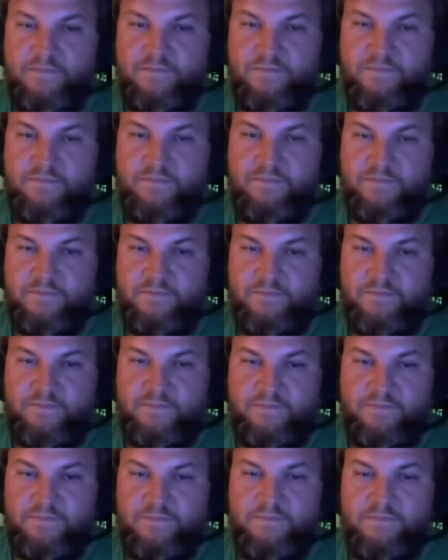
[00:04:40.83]

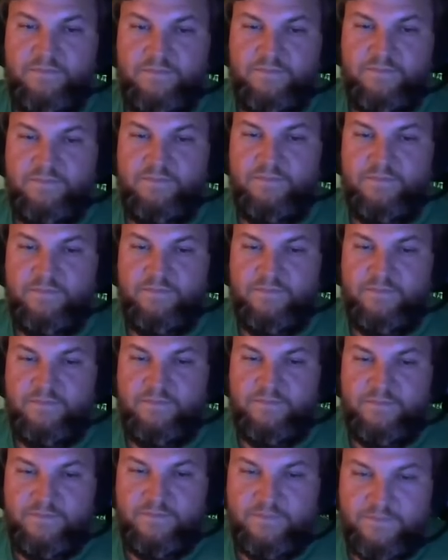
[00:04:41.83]

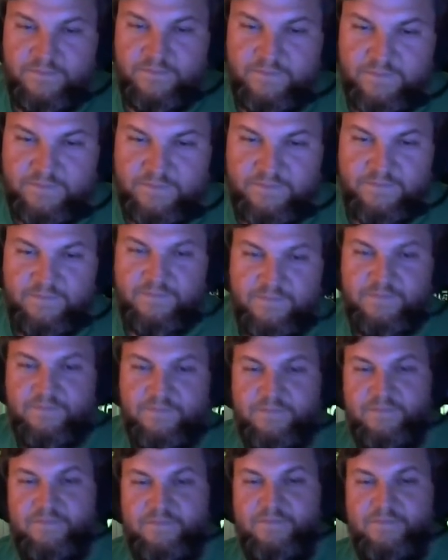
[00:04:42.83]

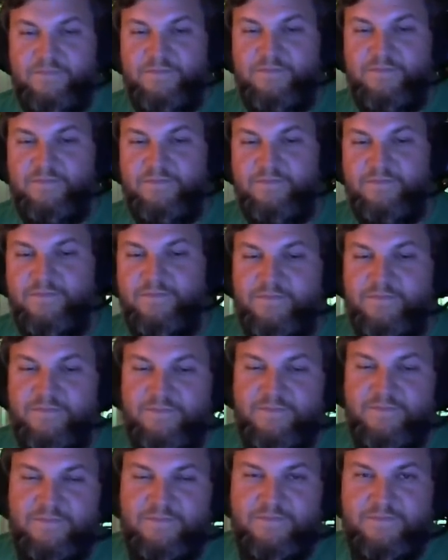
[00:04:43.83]

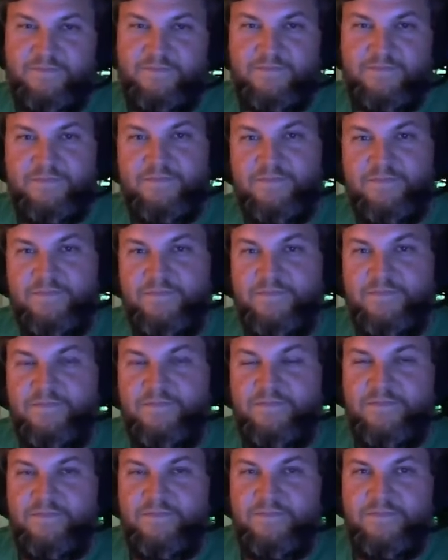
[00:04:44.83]

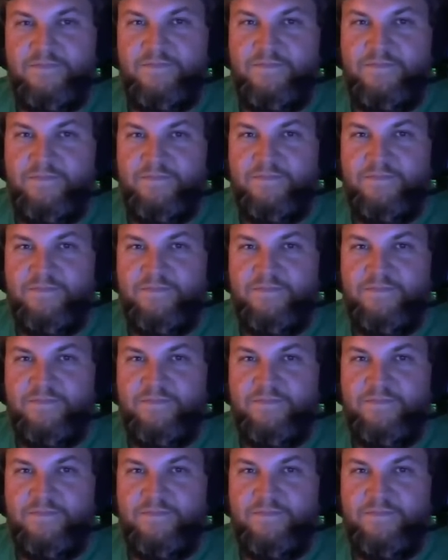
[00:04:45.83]
The person shown says nothing.